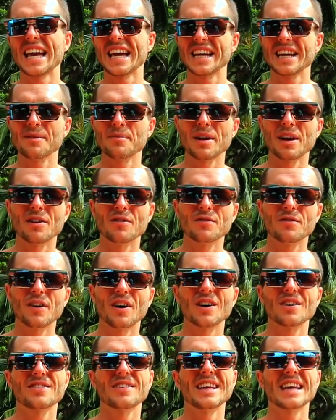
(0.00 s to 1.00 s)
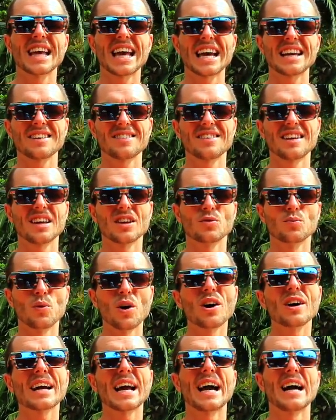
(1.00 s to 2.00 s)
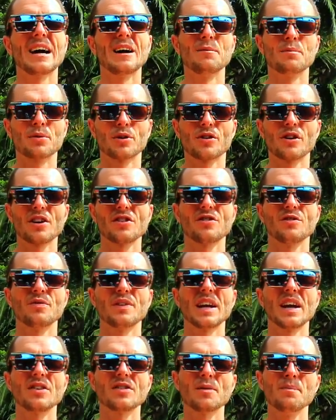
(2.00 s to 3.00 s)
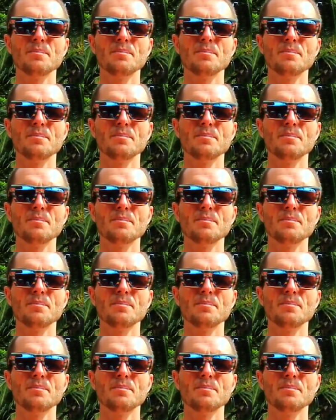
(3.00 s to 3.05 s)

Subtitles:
intermittent fasting, Calisthenics workout and progression videos,